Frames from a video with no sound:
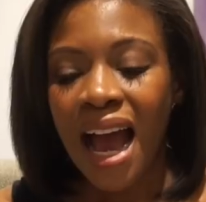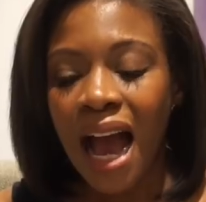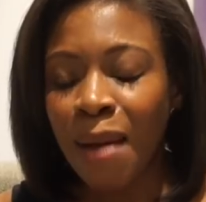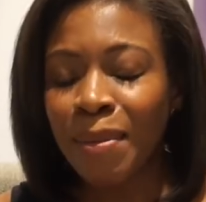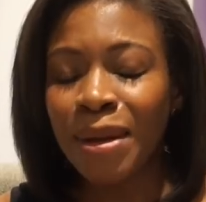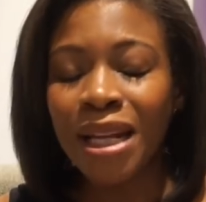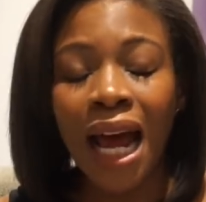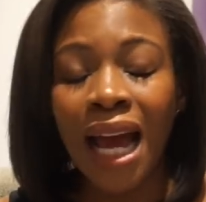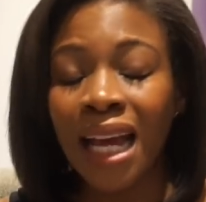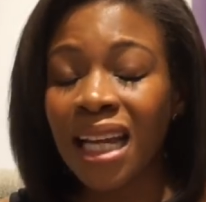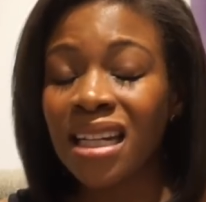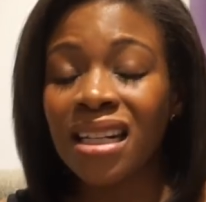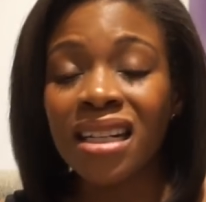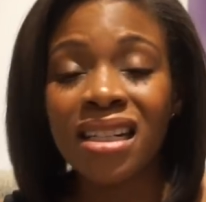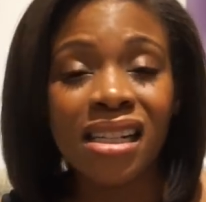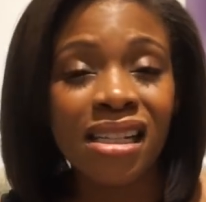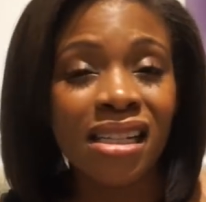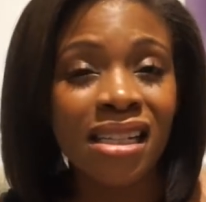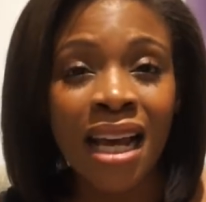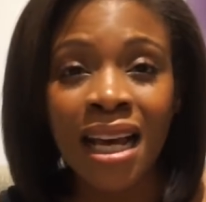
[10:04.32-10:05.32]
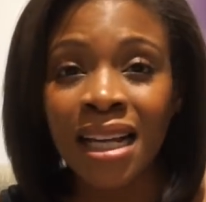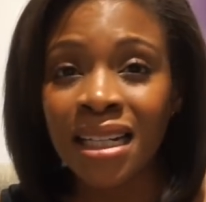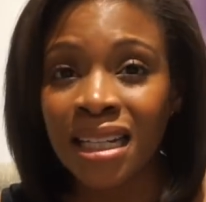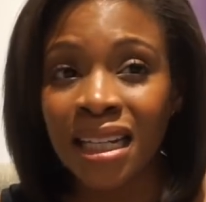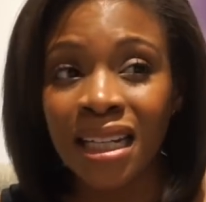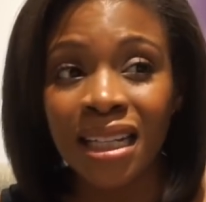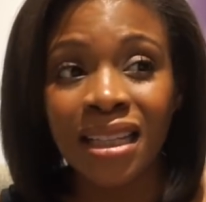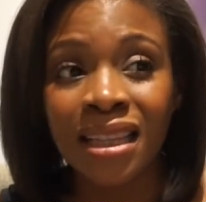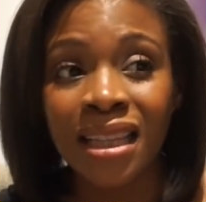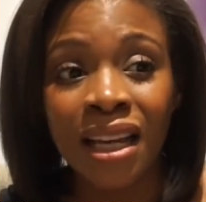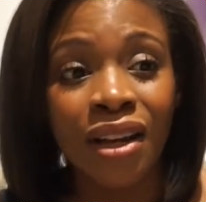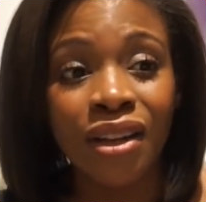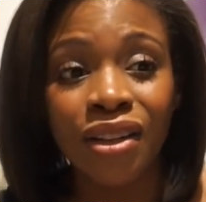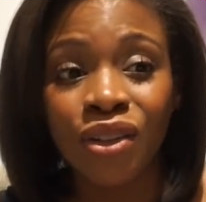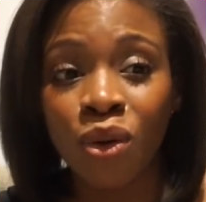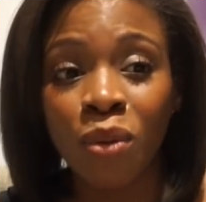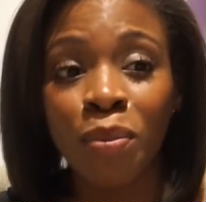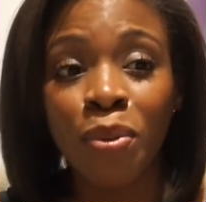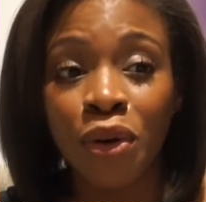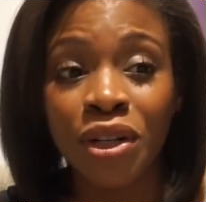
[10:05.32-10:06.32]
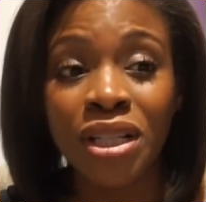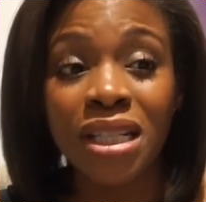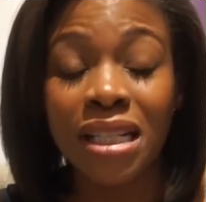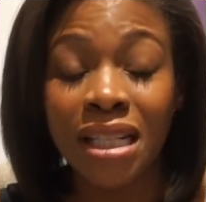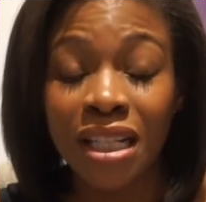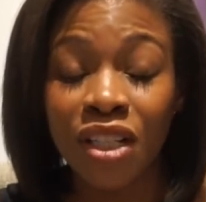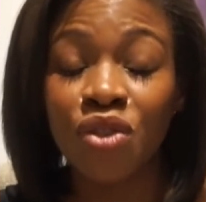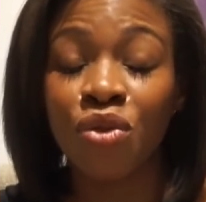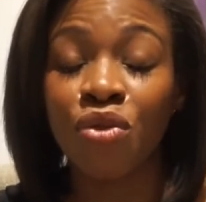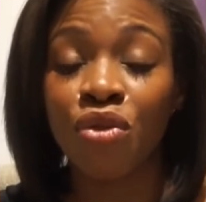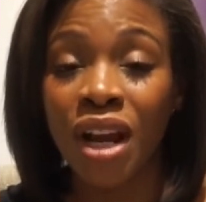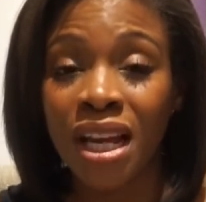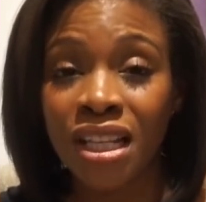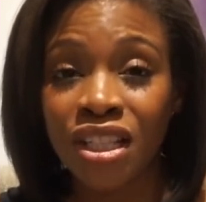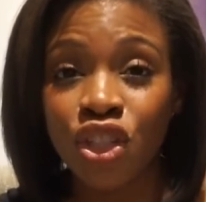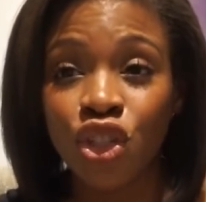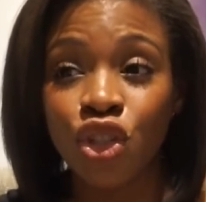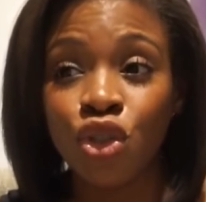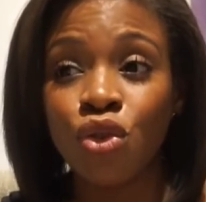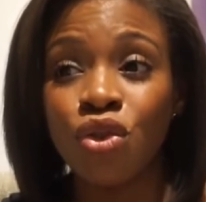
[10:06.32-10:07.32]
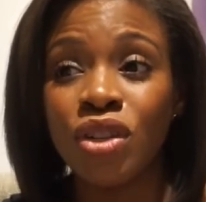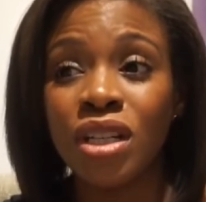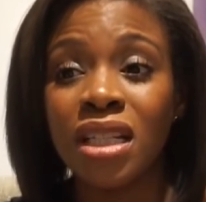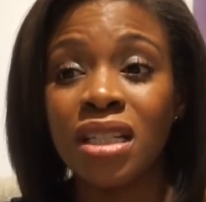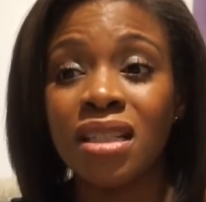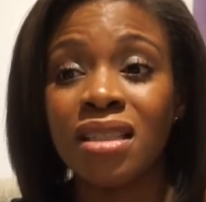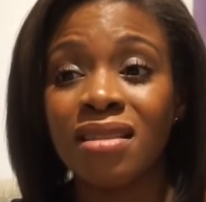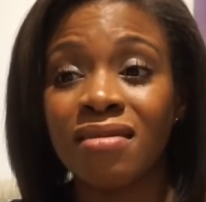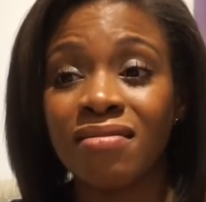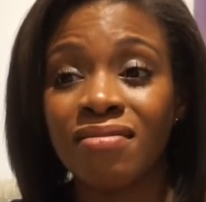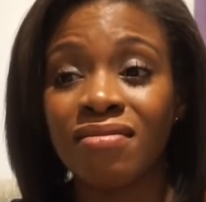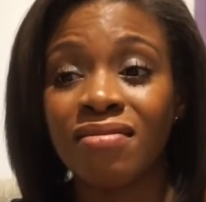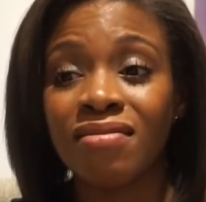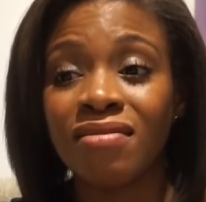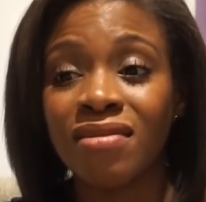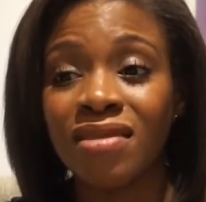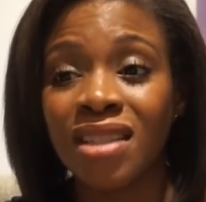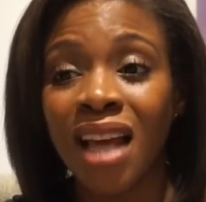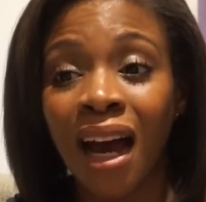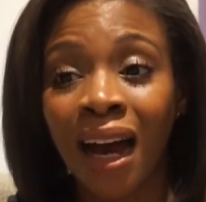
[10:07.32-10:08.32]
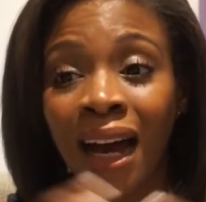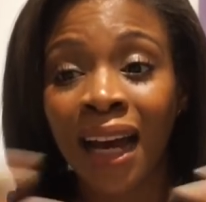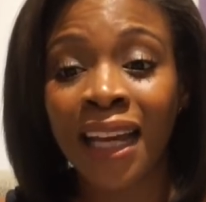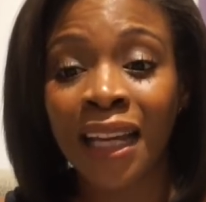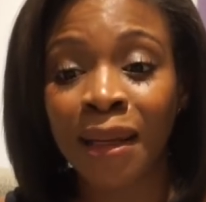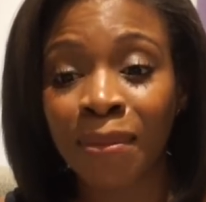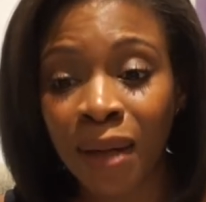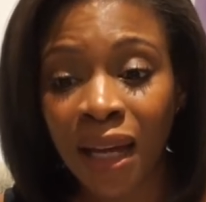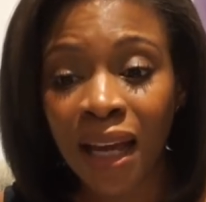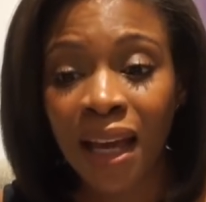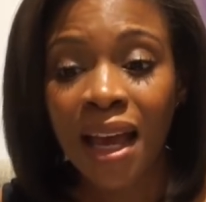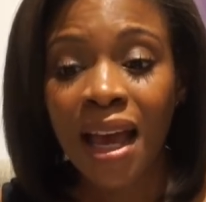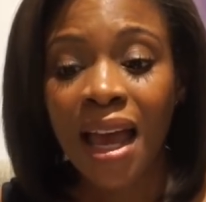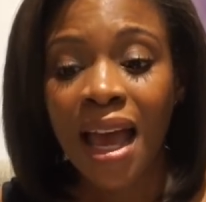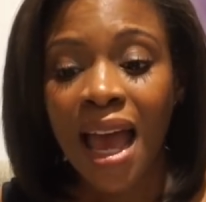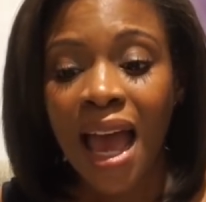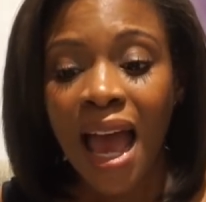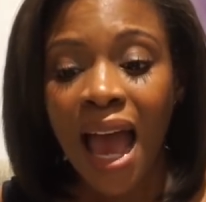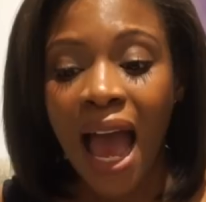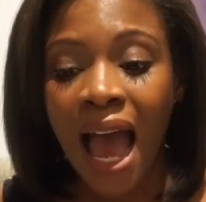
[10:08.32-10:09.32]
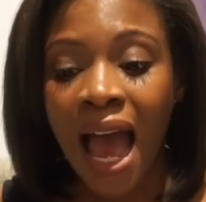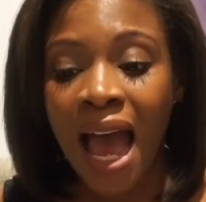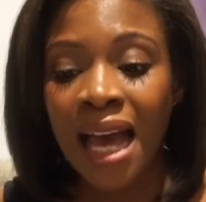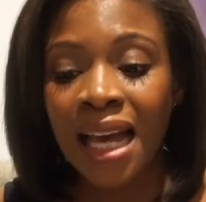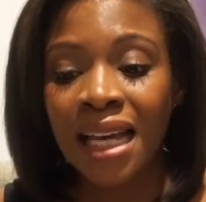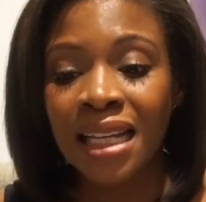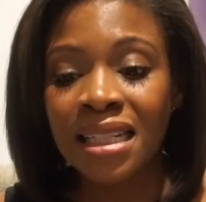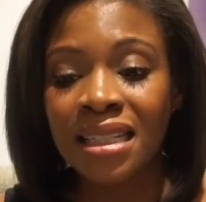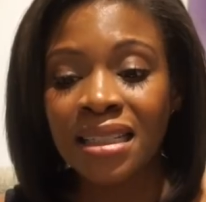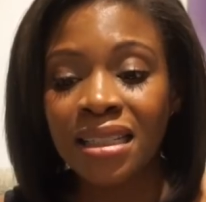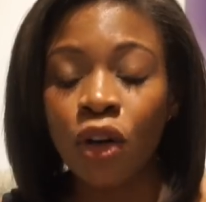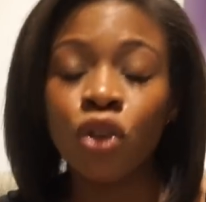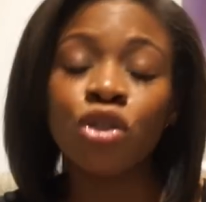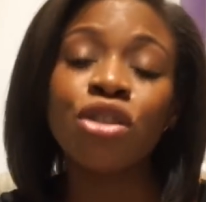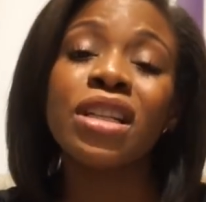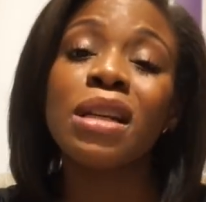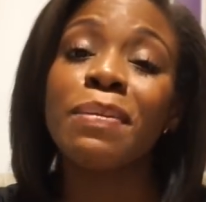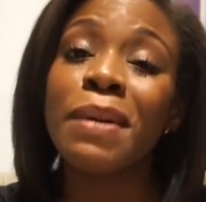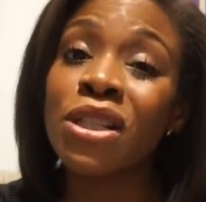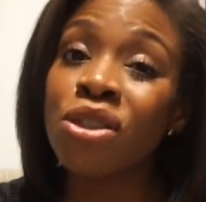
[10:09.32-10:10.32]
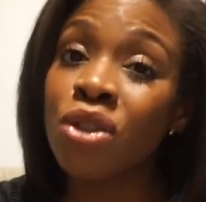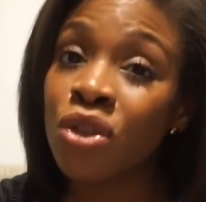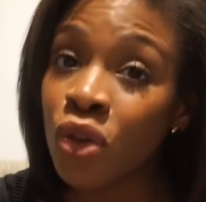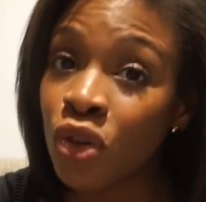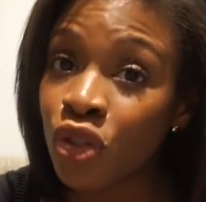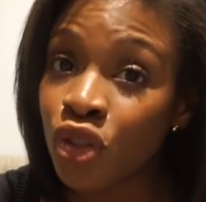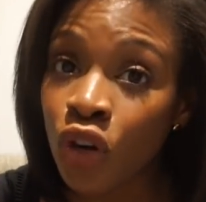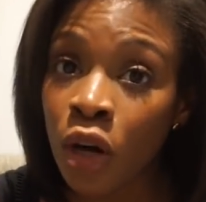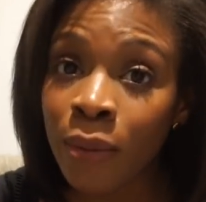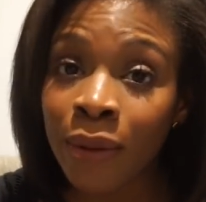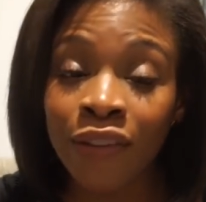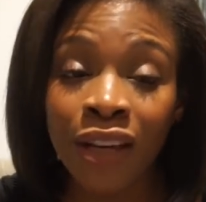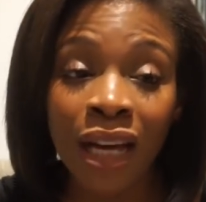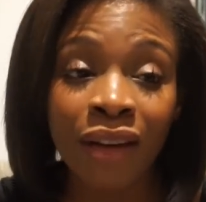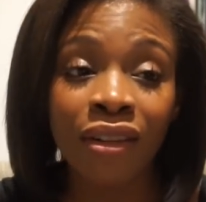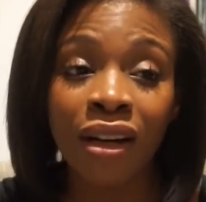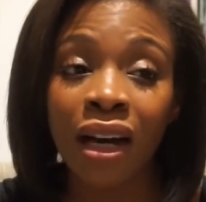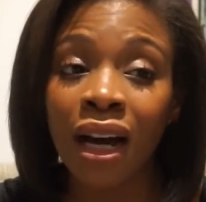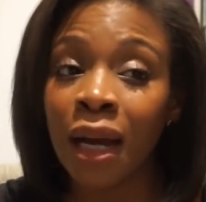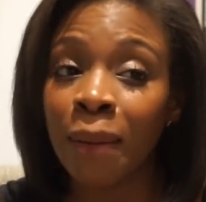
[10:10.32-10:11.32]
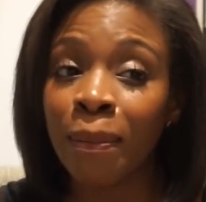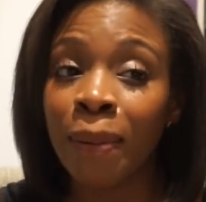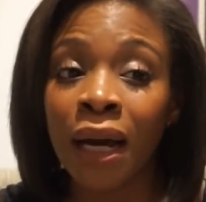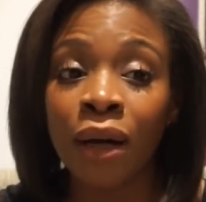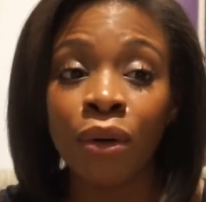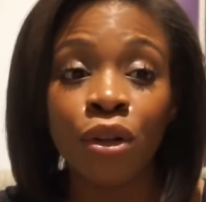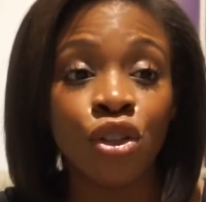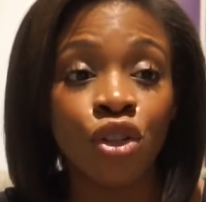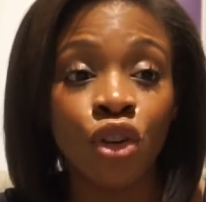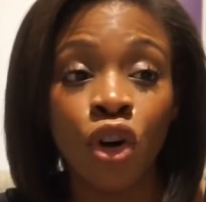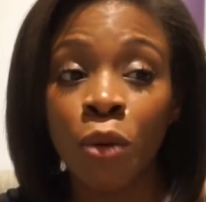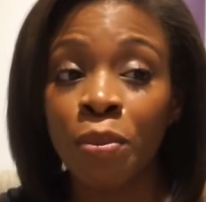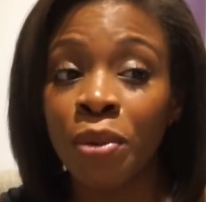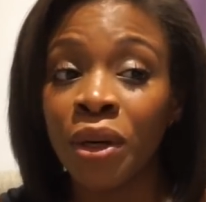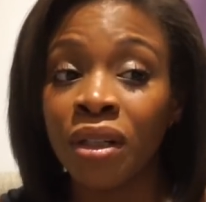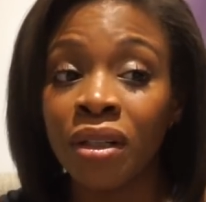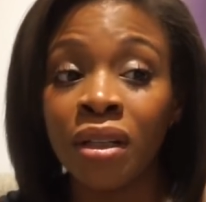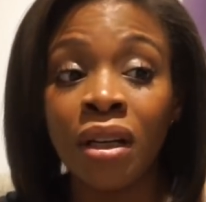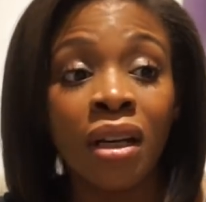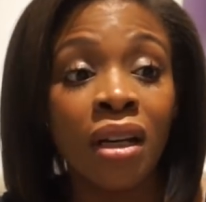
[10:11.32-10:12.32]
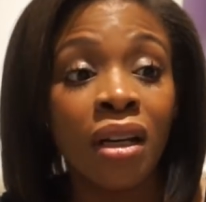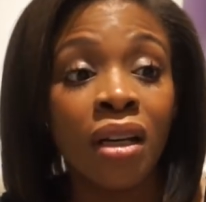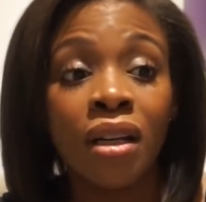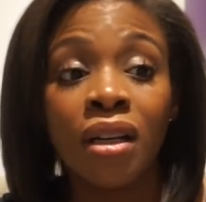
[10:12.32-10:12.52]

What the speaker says: I mean, I can understand it. Your body needs a rest. You need time. And also it depends on your job. If you have a high powered job and